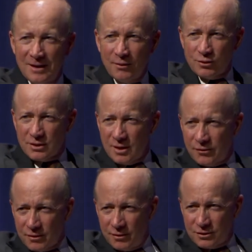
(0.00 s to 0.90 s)
There was
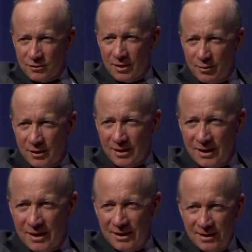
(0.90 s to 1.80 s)
another question right
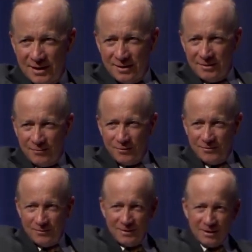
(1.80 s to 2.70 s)
behind Andy, and then we'll,
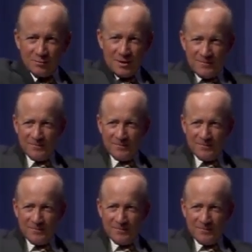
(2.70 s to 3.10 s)
yes, ma'am.